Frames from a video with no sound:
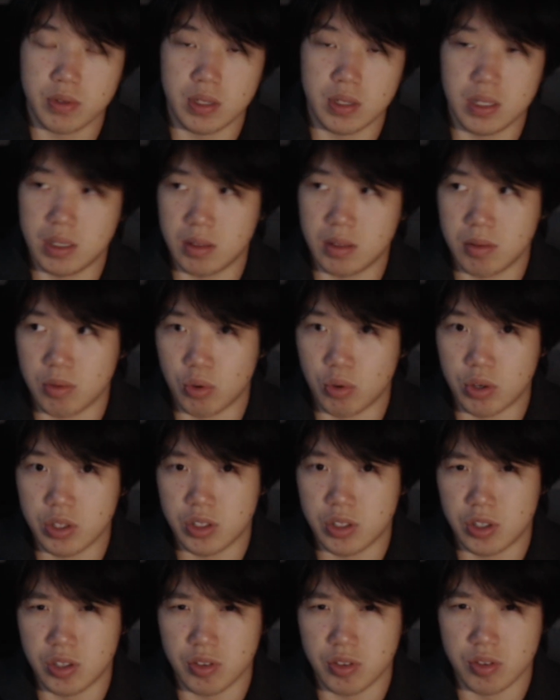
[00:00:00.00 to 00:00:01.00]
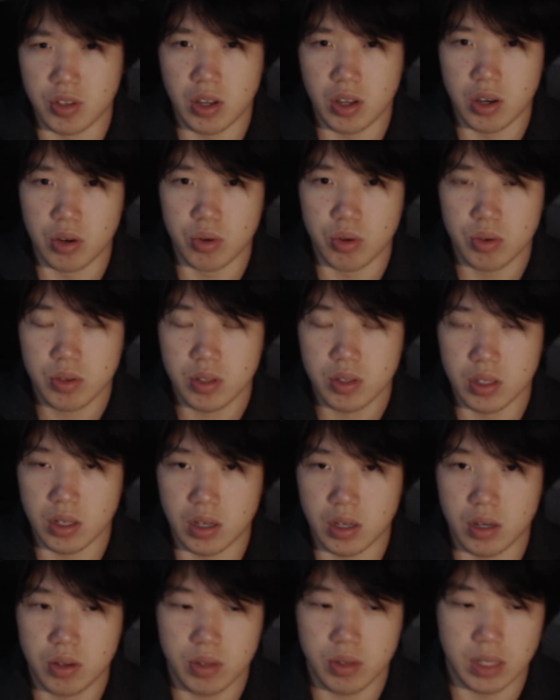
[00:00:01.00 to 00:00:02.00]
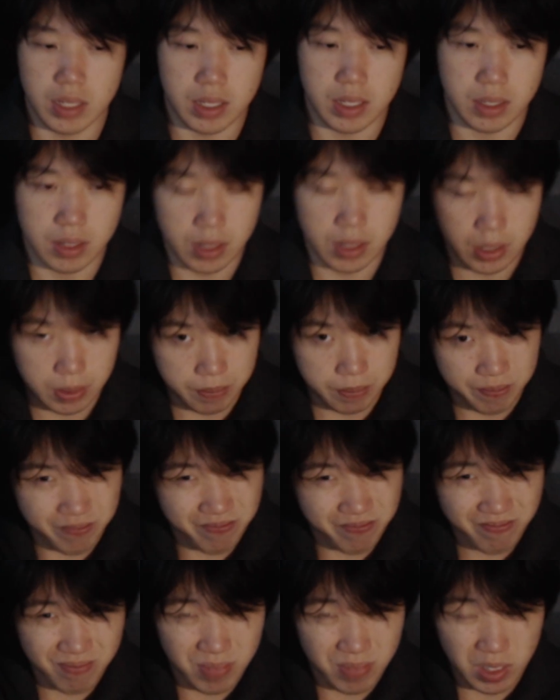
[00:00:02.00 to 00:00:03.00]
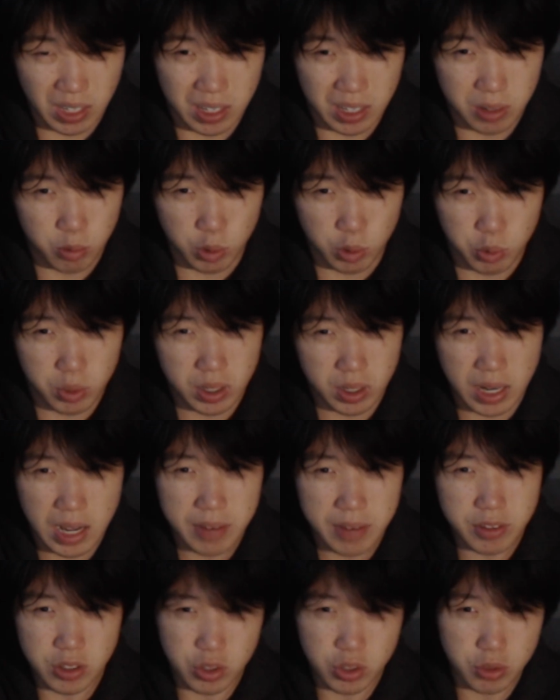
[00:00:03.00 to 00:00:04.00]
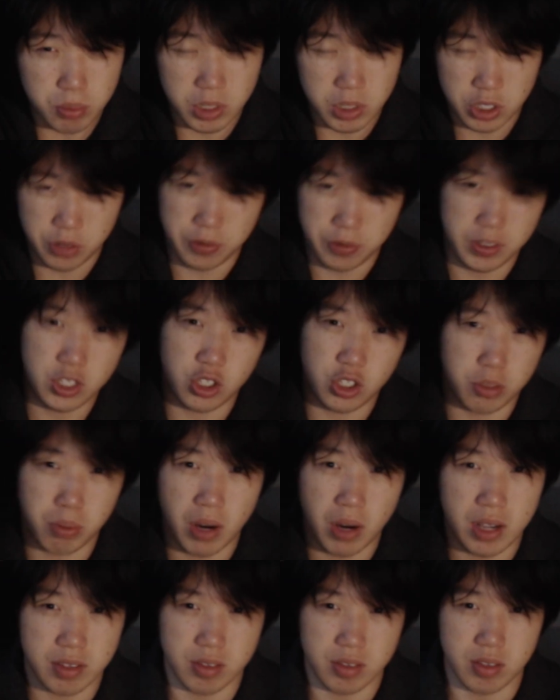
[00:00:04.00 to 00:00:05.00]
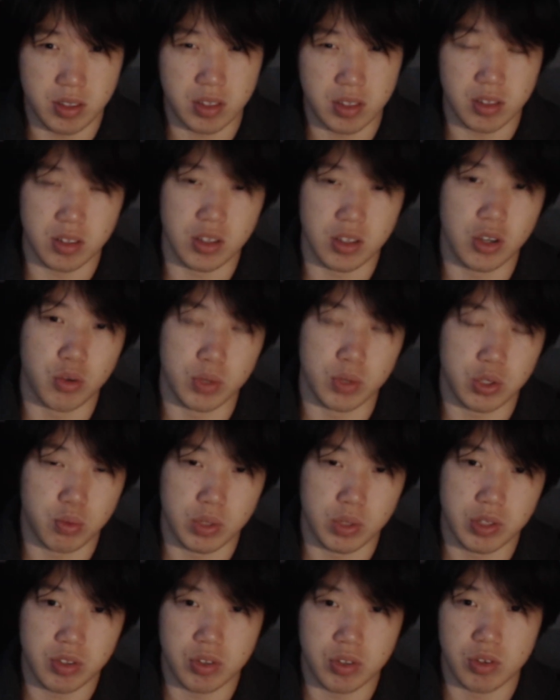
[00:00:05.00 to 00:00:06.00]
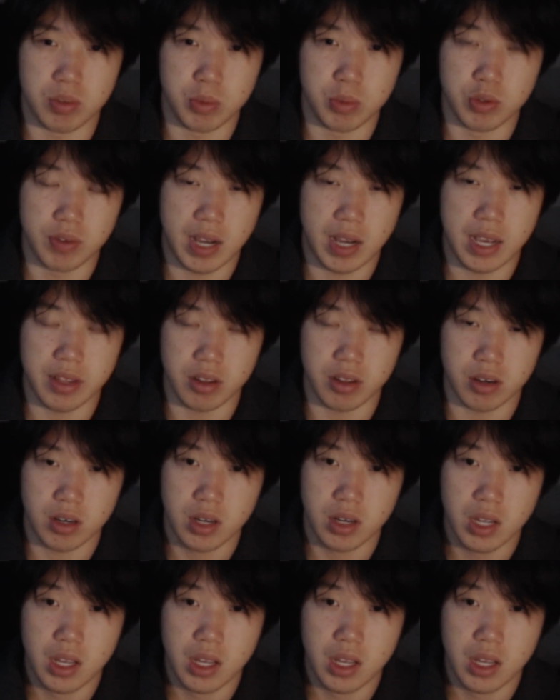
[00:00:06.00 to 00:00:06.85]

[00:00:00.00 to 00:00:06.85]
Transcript: in order to just know, and we wouldn't have to do much feature processing to know which ones to remove either.